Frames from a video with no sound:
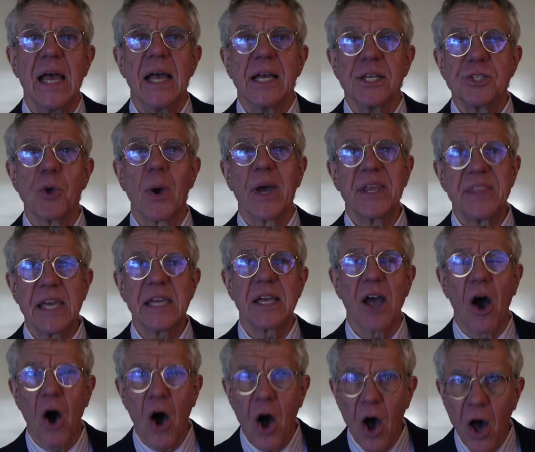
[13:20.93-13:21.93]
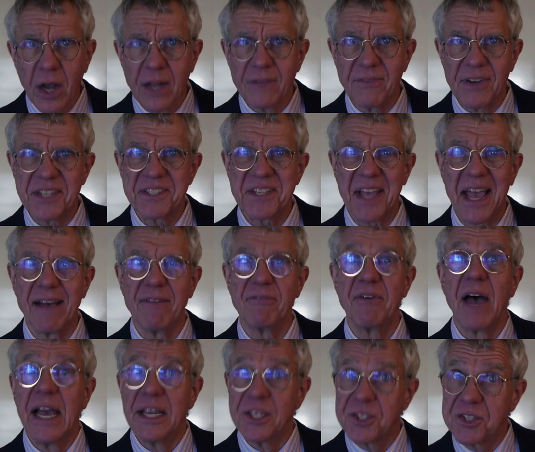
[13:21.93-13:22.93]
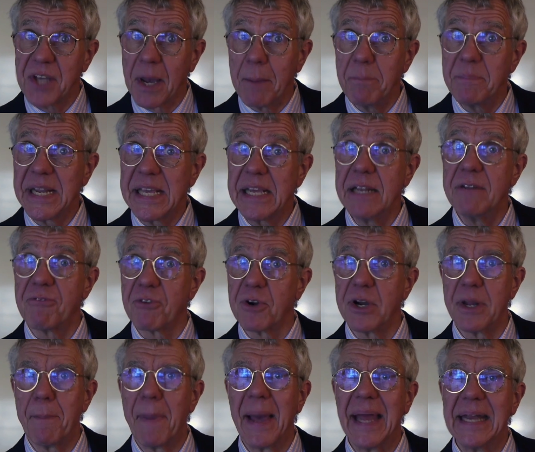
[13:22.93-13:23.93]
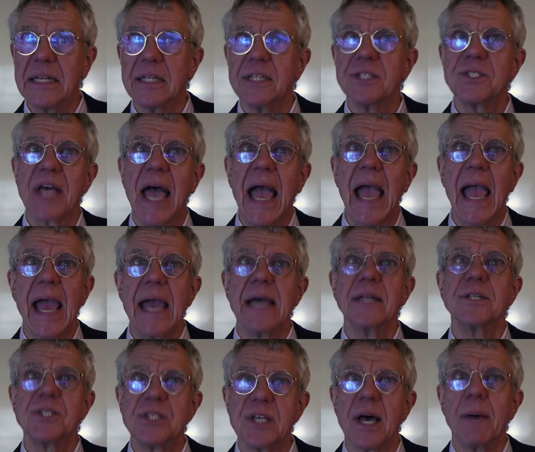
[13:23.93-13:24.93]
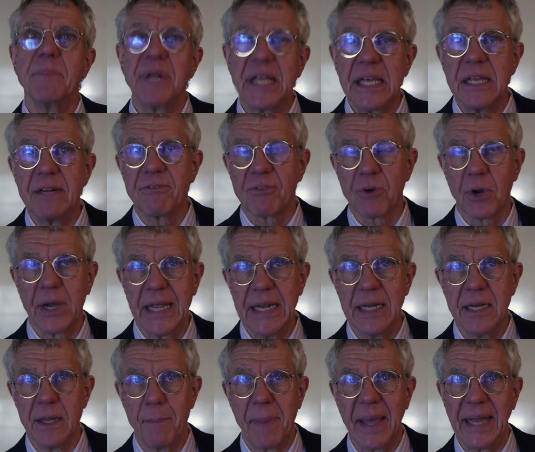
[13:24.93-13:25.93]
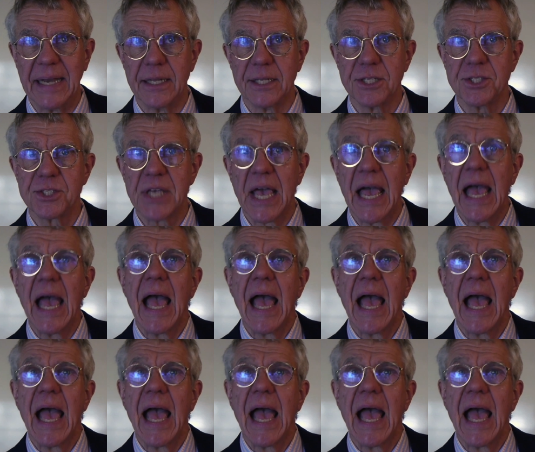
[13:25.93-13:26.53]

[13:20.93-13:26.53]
So I think all of us have some need for dependence and some need for independence.